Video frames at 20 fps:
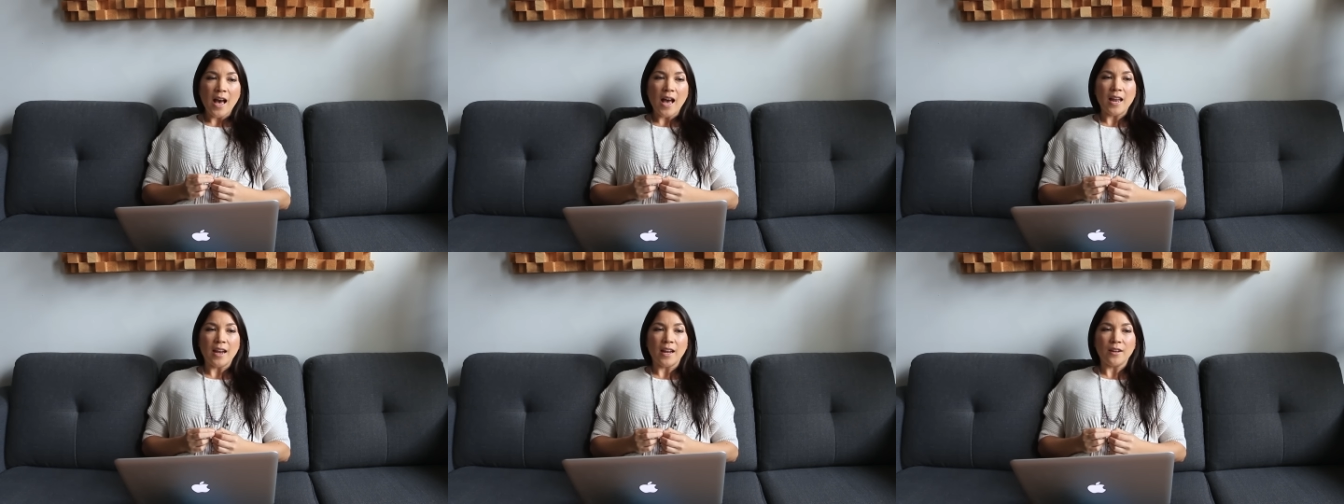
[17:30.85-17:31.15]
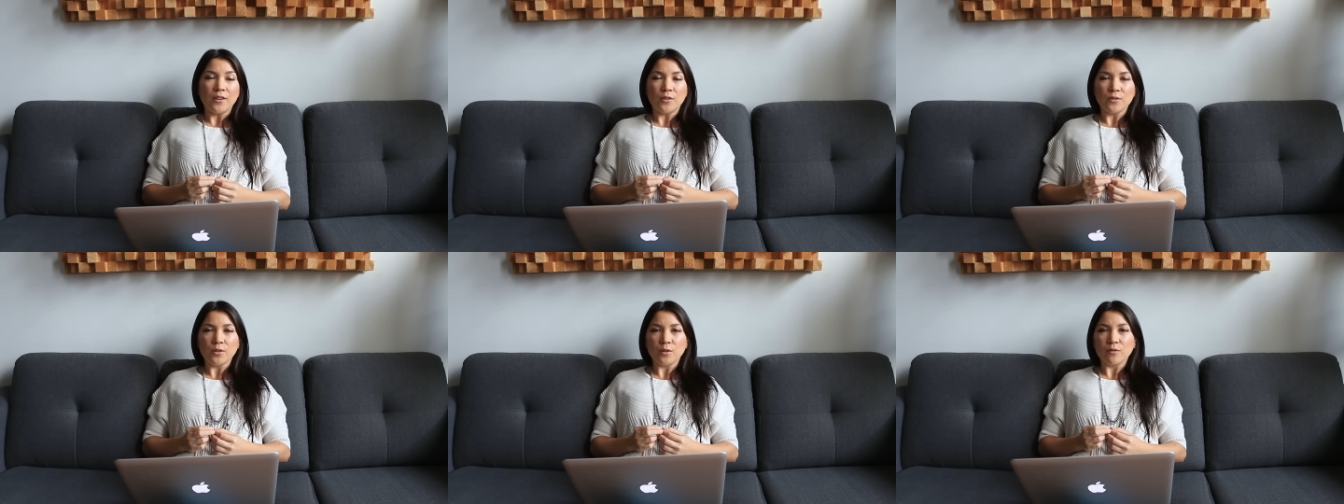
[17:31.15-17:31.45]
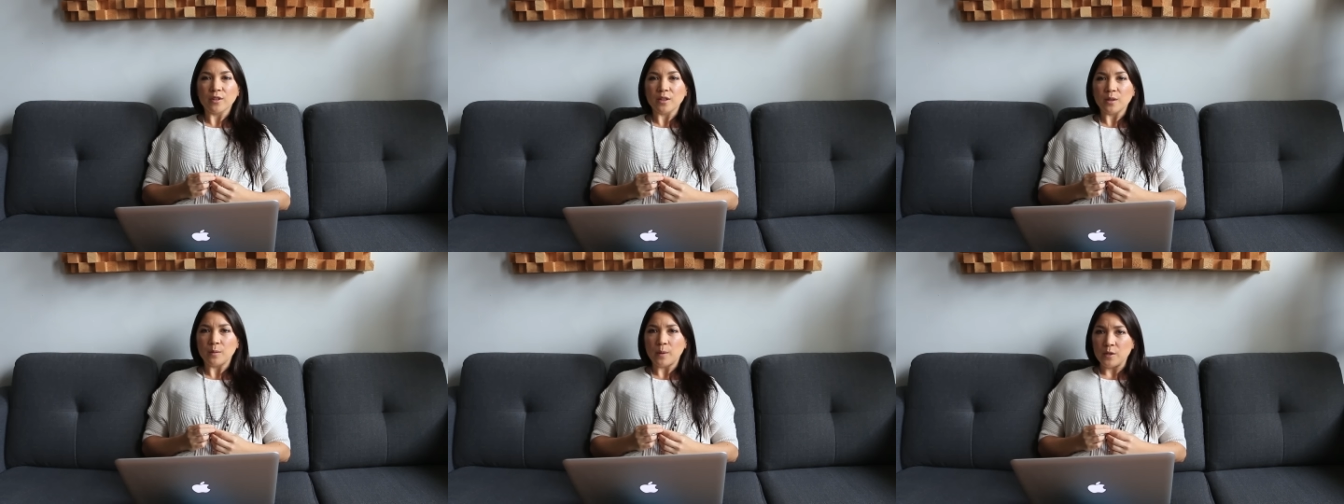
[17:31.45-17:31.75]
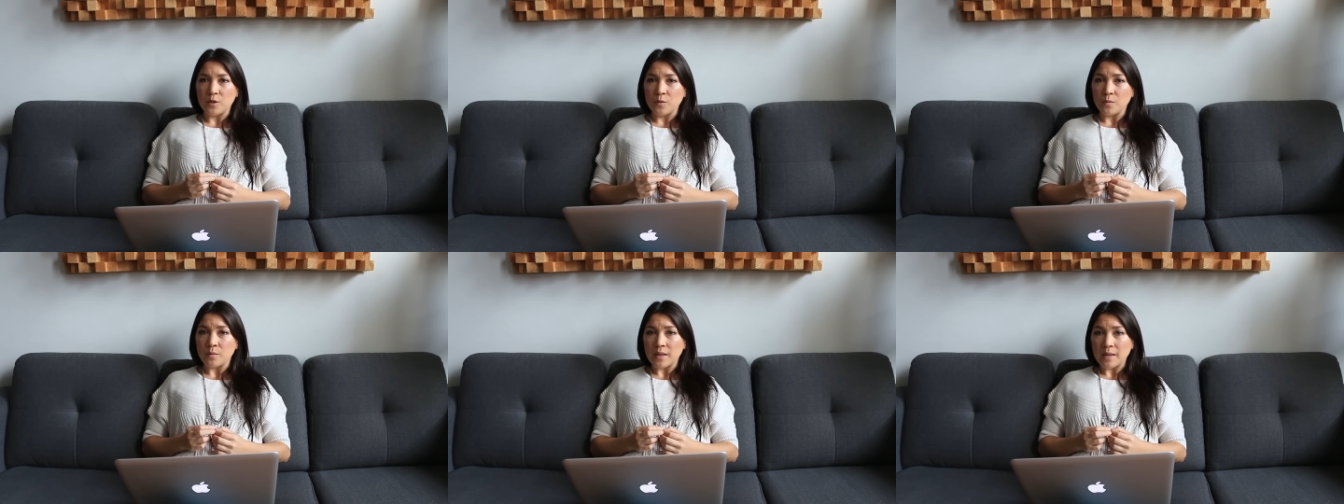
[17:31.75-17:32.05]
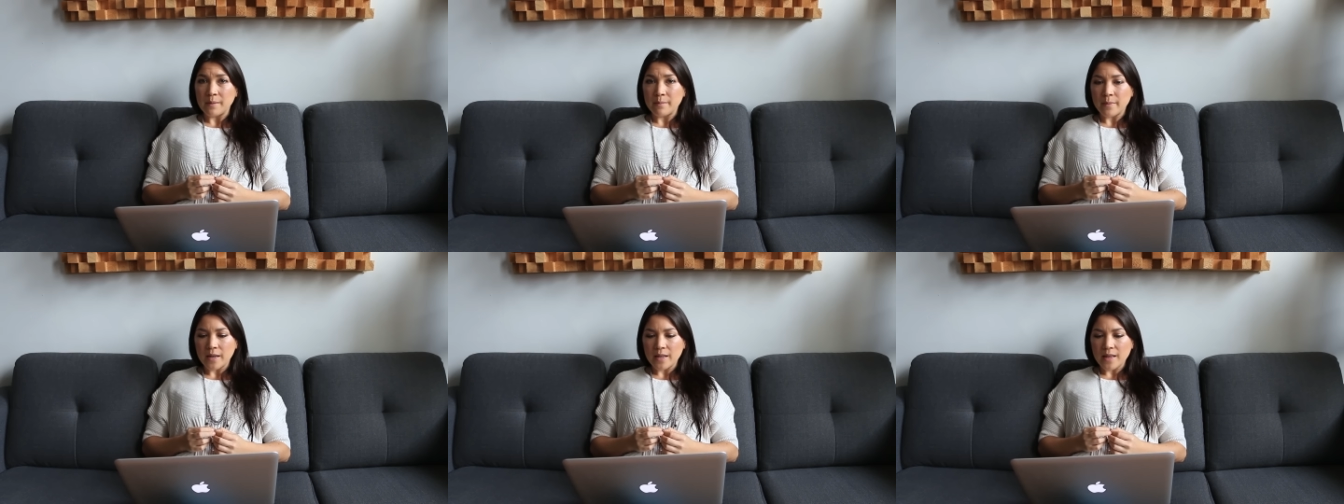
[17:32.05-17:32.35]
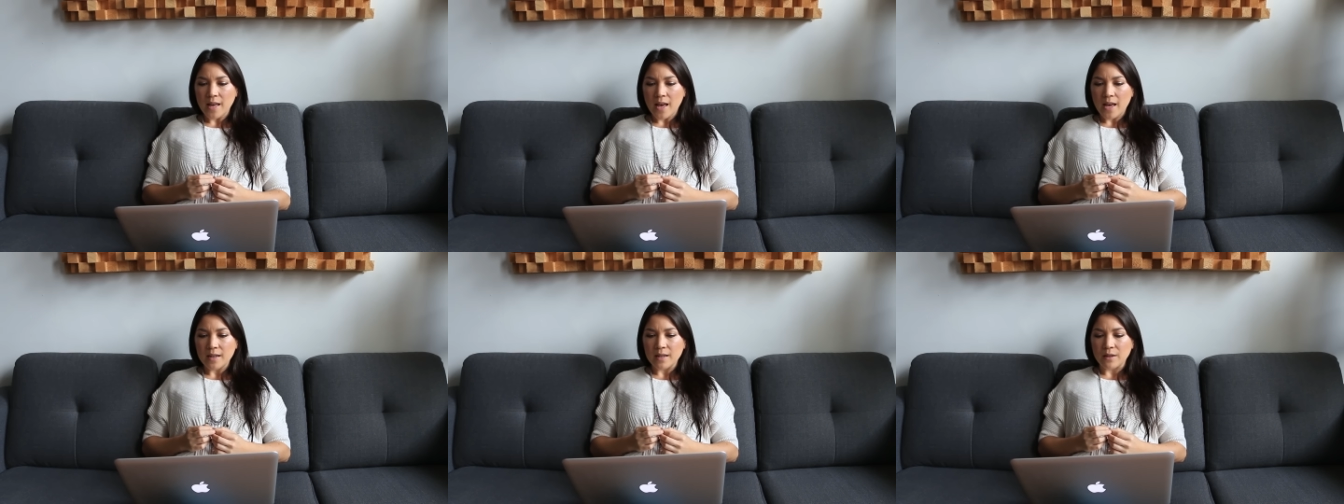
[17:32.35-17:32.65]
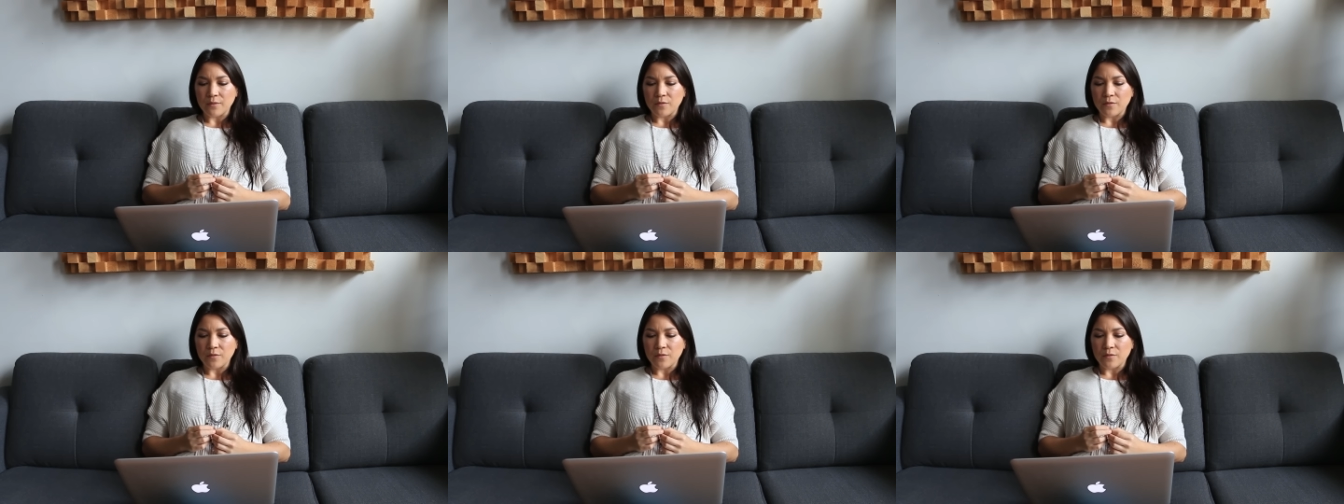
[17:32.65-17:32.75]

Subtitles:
And I don't know really what you mean by that.